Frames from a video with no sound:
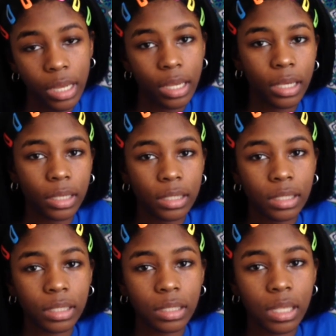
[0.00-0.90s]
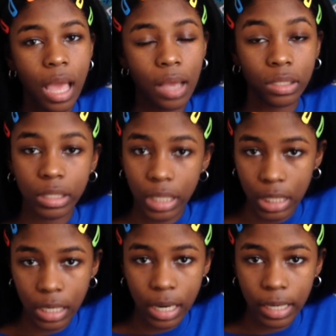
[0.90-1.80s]
is how
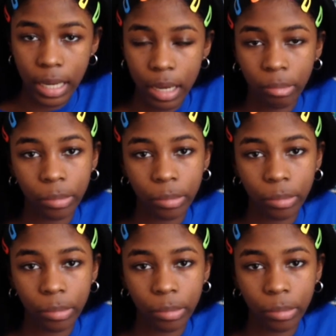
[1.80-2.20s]
skinny I am.